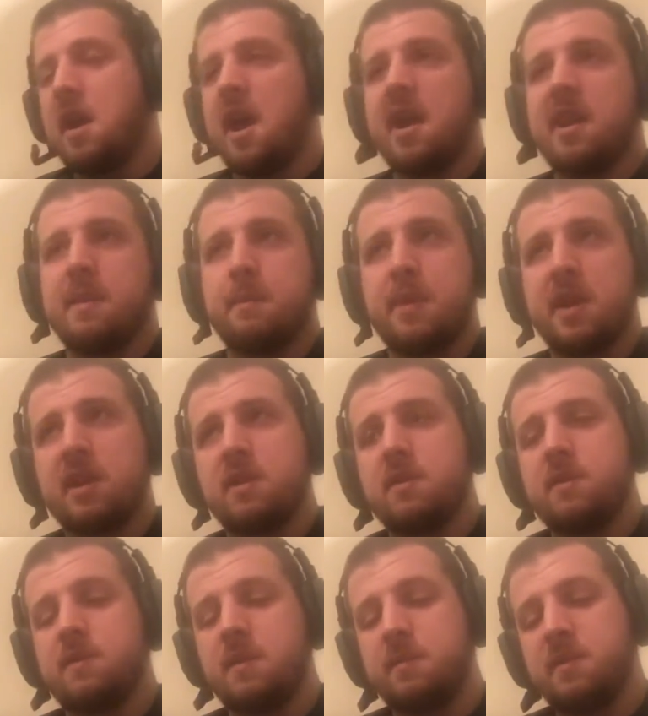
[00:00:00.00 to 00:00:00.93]
And the
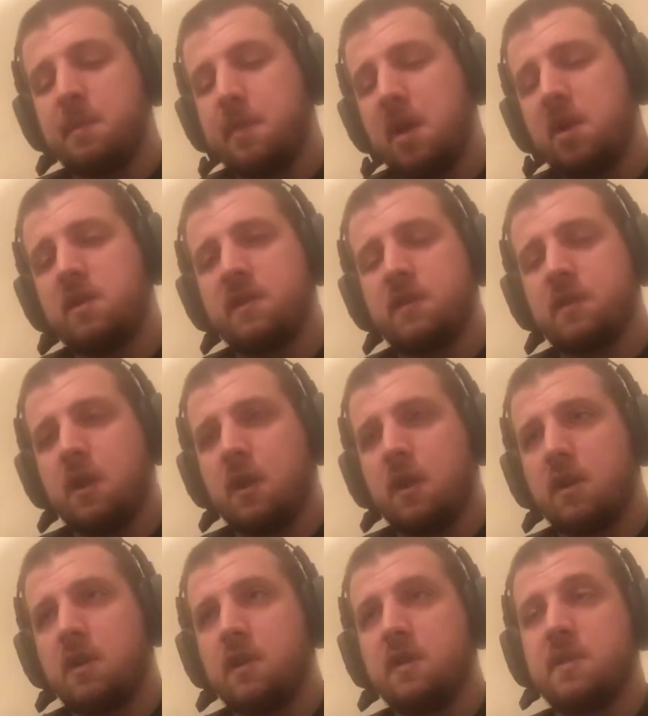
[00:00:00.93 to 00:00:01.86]
better the
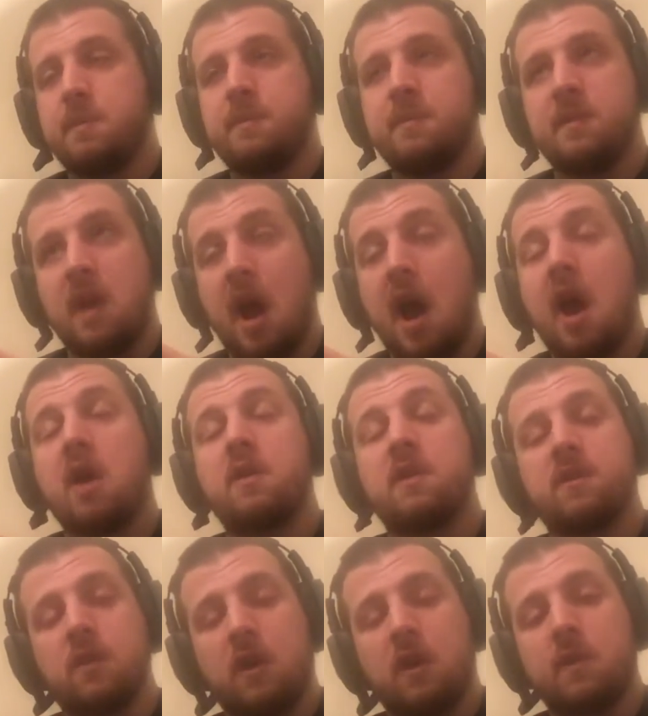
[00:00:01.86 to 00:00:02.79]
star, or the higher
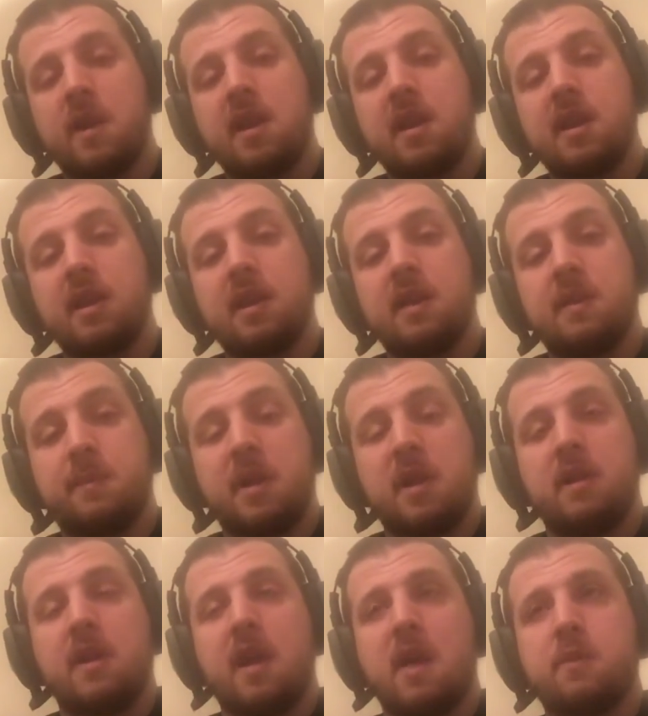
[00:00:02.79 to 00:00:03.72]
the star rating, the
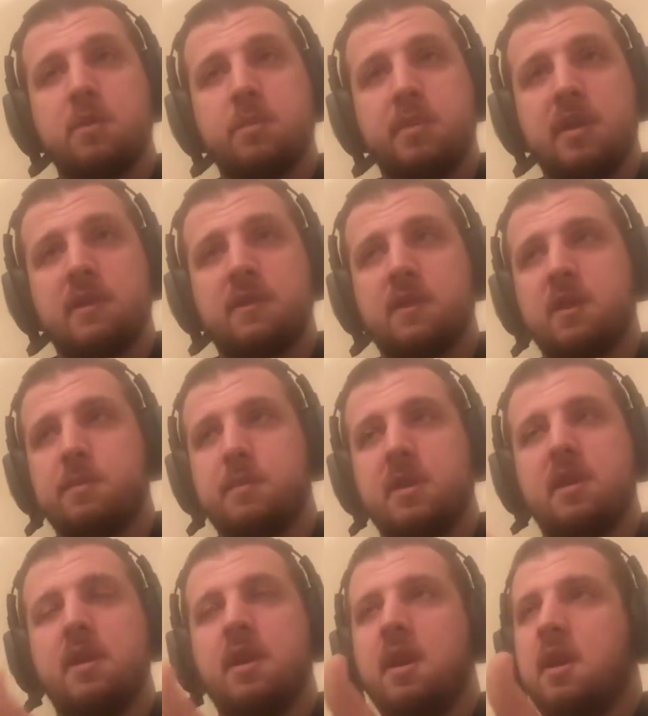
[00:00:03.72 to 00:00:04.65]
better the item will be. So it could
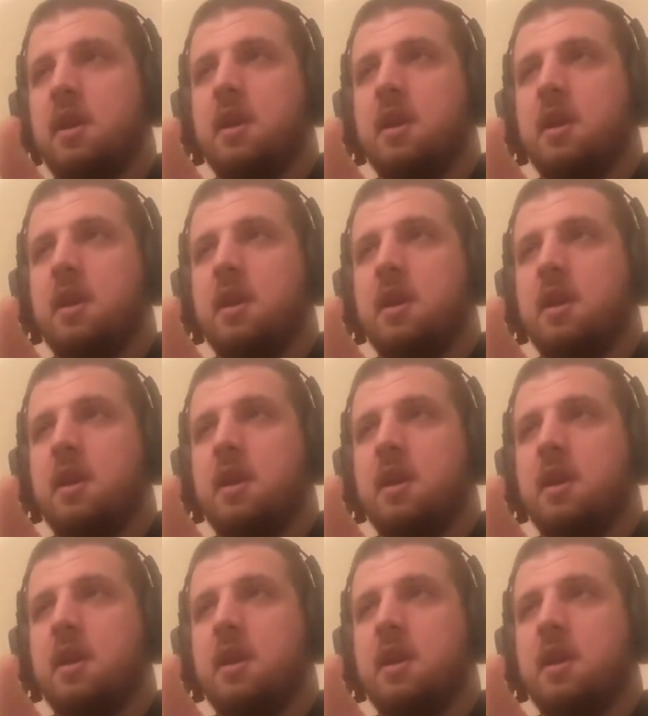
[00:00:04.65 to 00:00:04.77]
be,